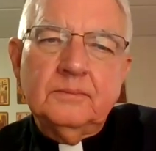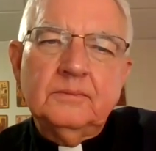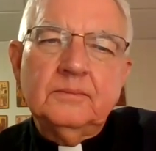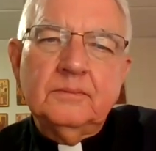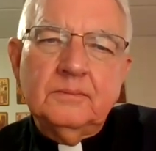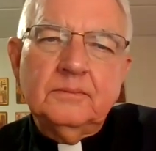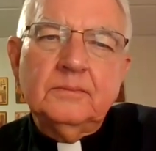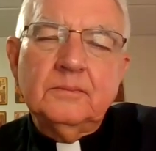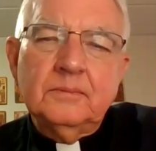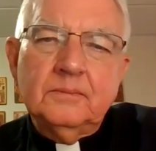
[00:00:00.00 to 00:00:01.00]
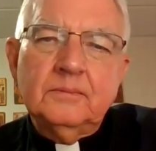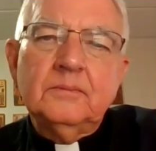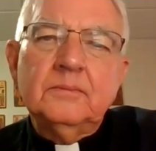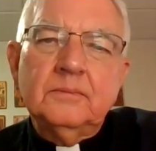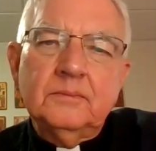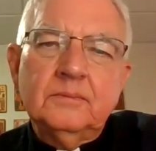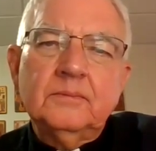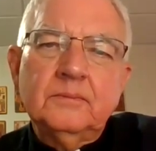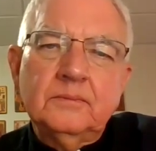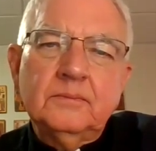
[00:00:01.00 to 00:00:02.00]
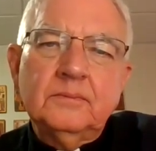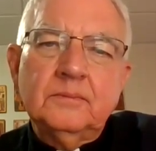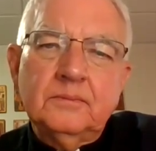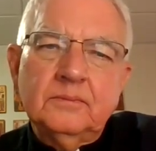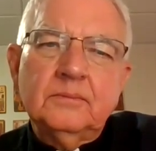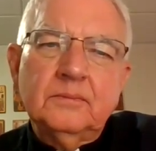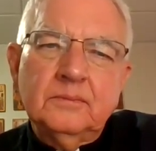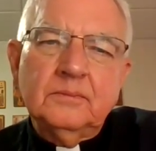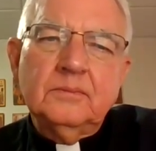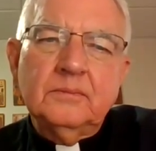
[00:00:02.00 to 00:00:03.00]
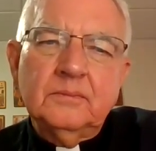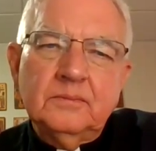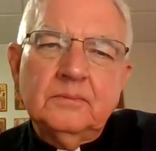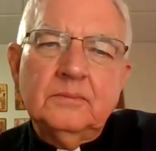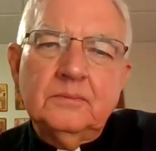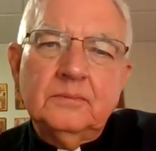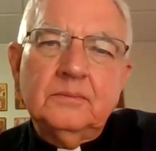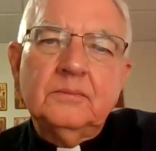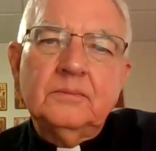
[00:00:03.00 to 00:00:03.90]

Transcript: No words are spoken by the person on screen.